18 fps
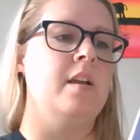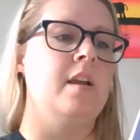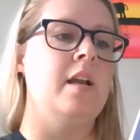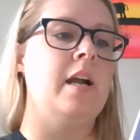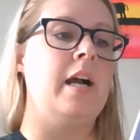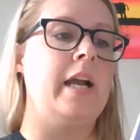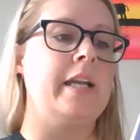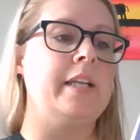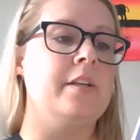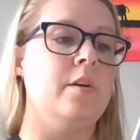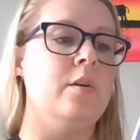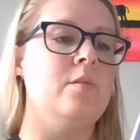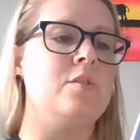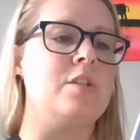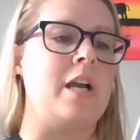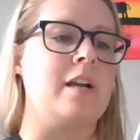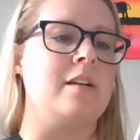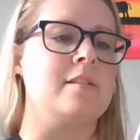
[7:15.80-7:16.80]
"I
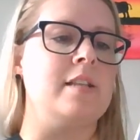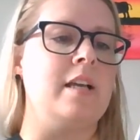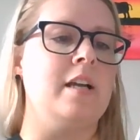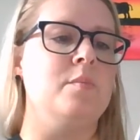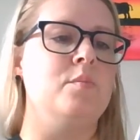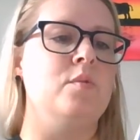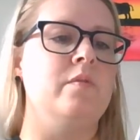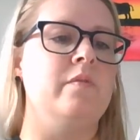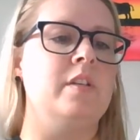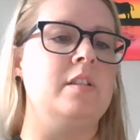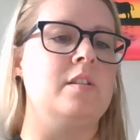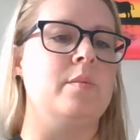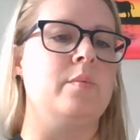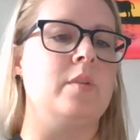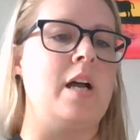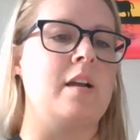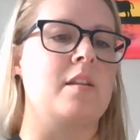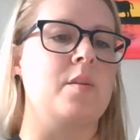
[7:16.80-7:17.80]
know," Jack said, moving to
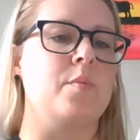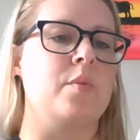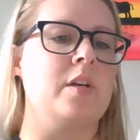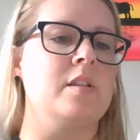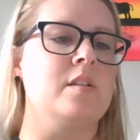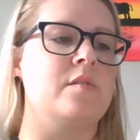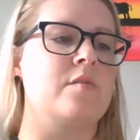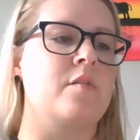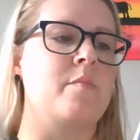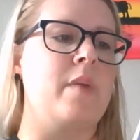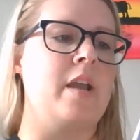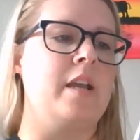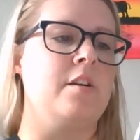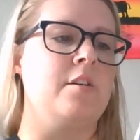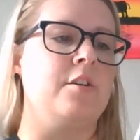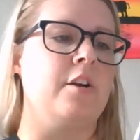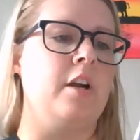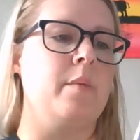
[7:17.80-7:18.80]
block the prince from May
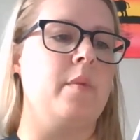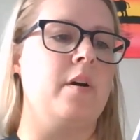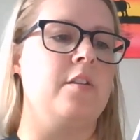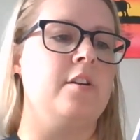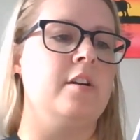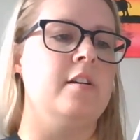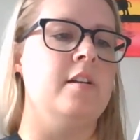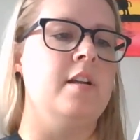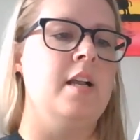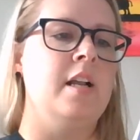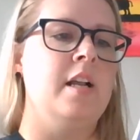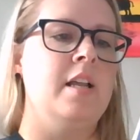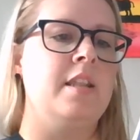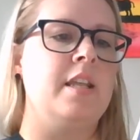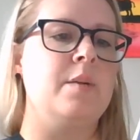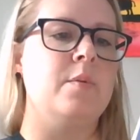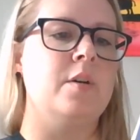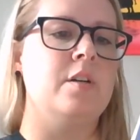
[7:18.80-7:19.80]
and her grandmother.
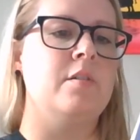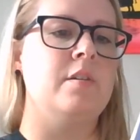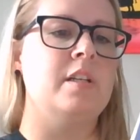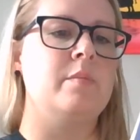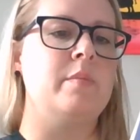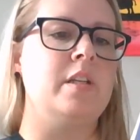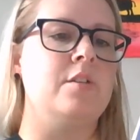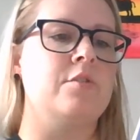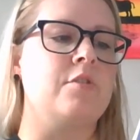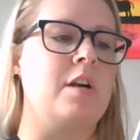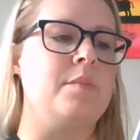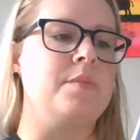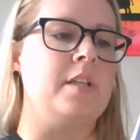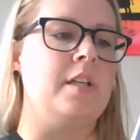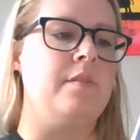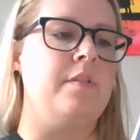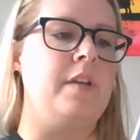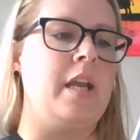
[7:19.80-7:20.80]
They weren't going to be
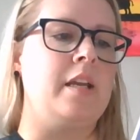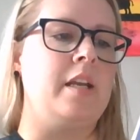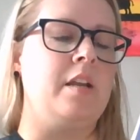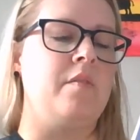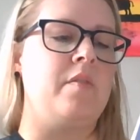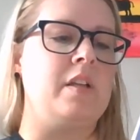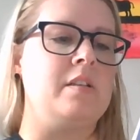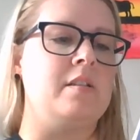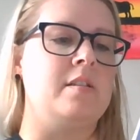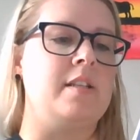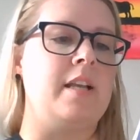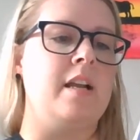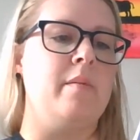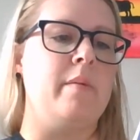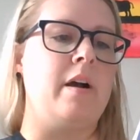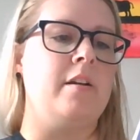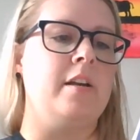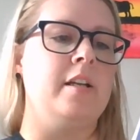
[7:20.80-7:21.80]
interrupted if he had anything to say
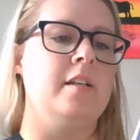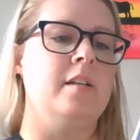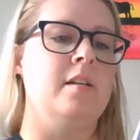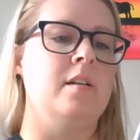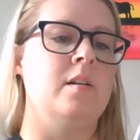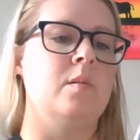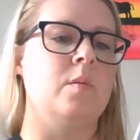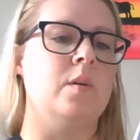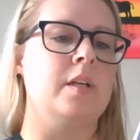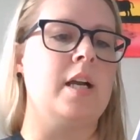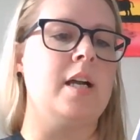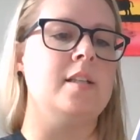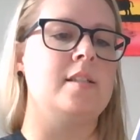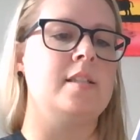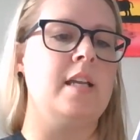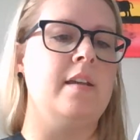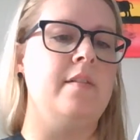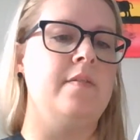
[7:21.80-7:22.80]
about it. "We're
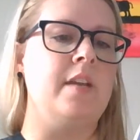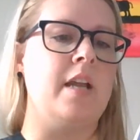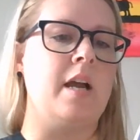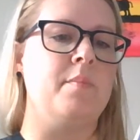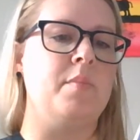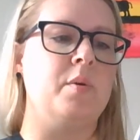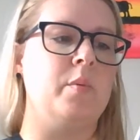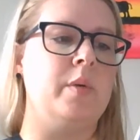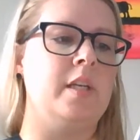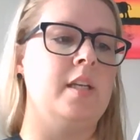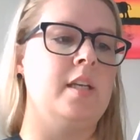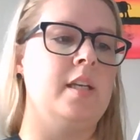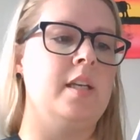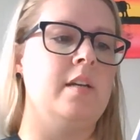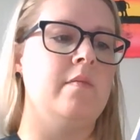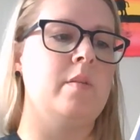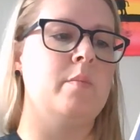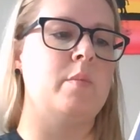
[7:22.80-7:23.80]
not safe yet, but we
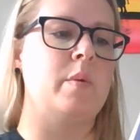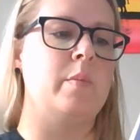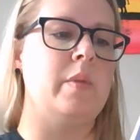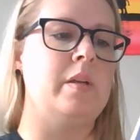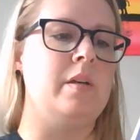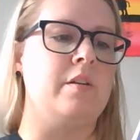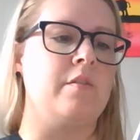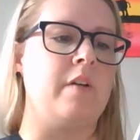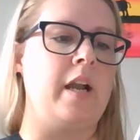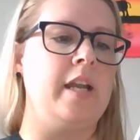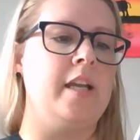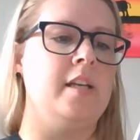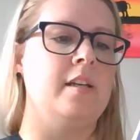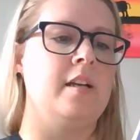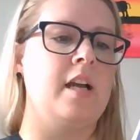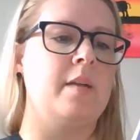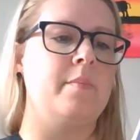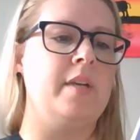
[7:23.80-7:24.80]
can give them a minute,
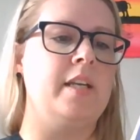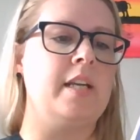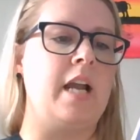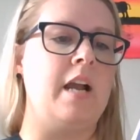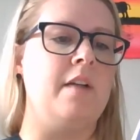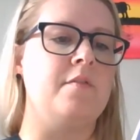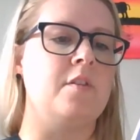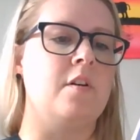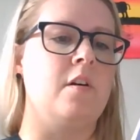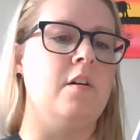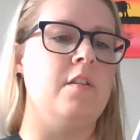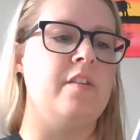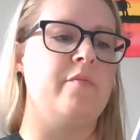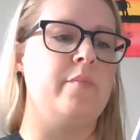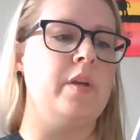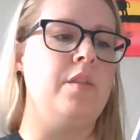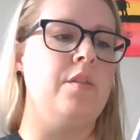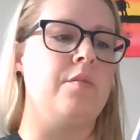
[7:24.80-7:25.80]
right? I mean, after all
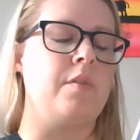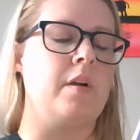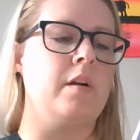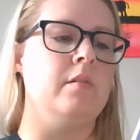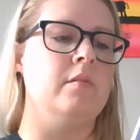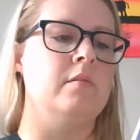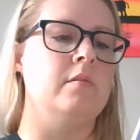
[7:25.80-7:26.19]
they've been through."